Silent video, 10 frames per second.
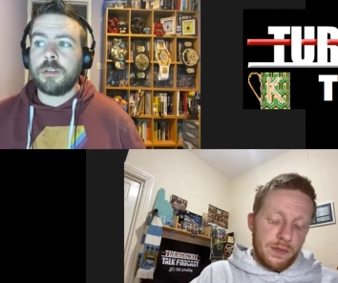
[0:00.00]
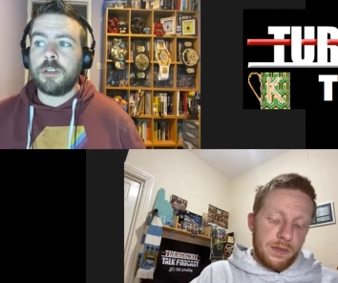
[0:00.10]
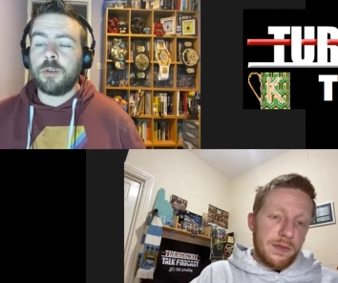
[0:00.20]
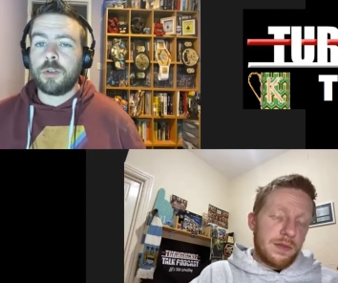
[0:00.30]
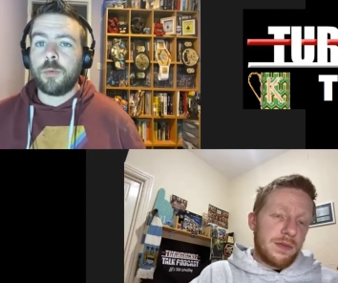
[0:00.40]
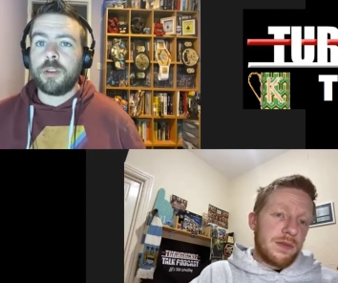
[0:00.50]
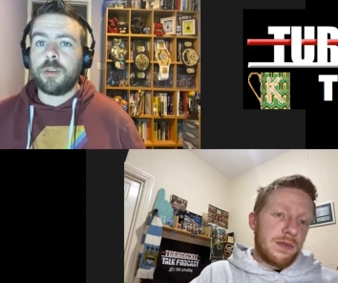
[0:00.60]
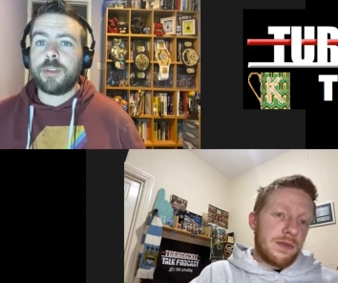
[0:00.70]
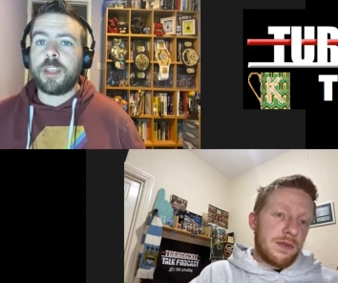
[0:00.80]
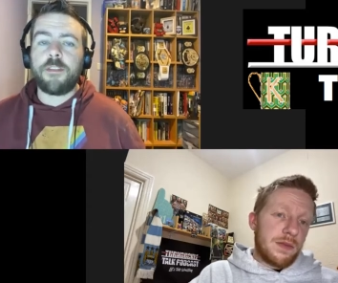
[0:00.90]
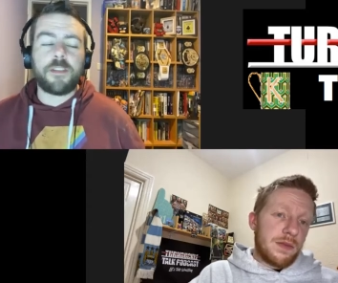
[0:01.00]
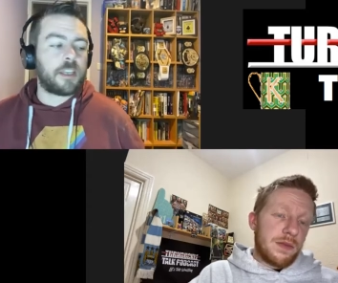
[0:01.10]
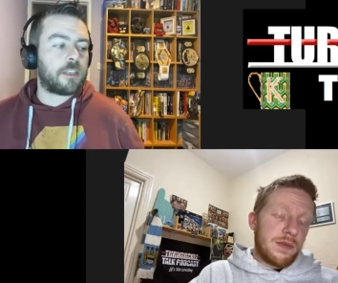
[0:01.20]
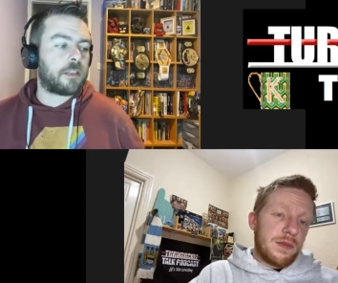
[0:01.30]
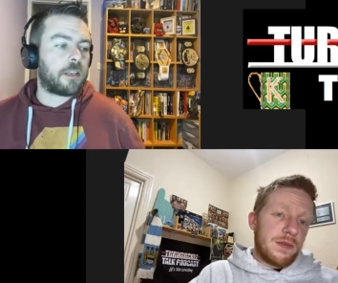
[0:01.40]
Speaker 1: You know, they were, they were
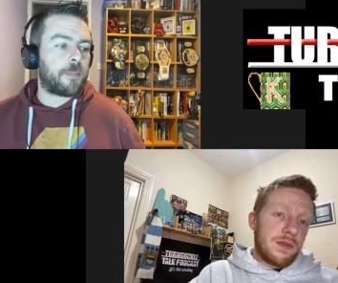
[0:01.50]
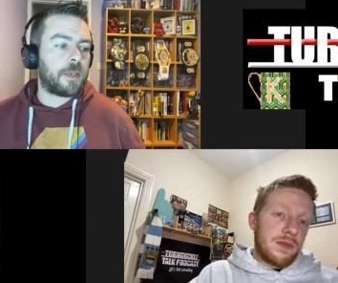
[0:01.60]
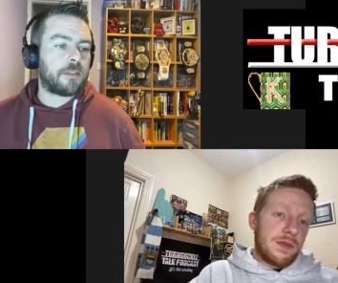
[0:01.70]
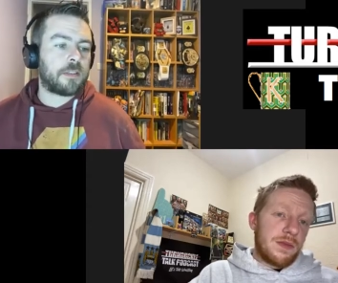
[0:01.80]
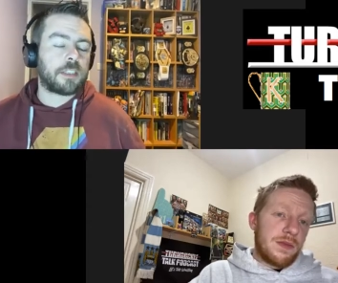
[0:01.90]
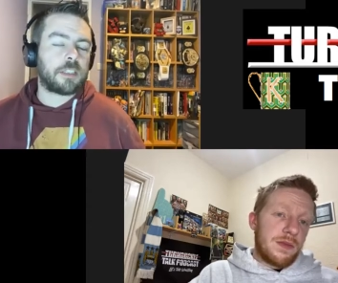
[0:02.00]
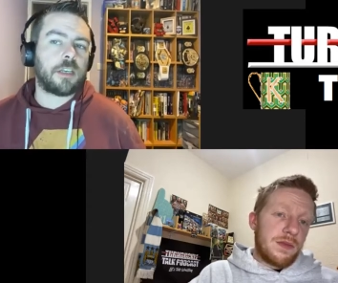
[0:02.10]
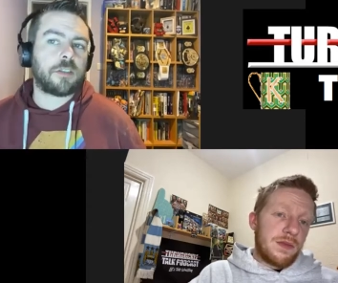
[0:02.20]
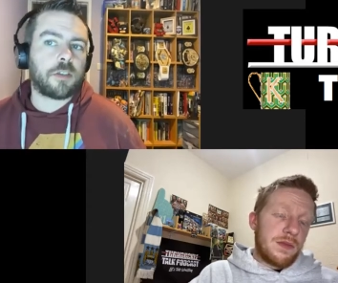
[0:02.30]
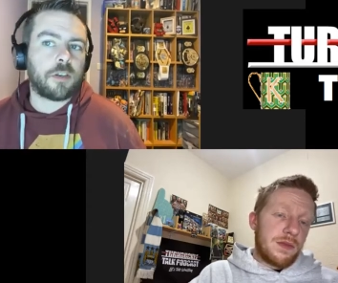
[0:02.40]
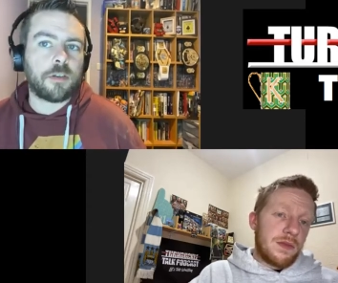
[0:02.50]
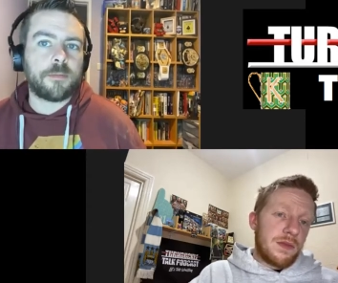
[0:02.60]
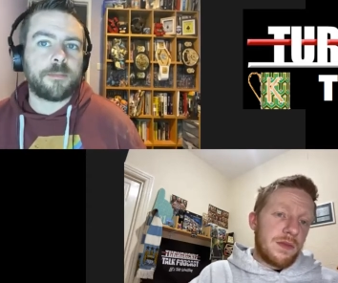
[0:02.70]
definitely a piece of the jigsaw.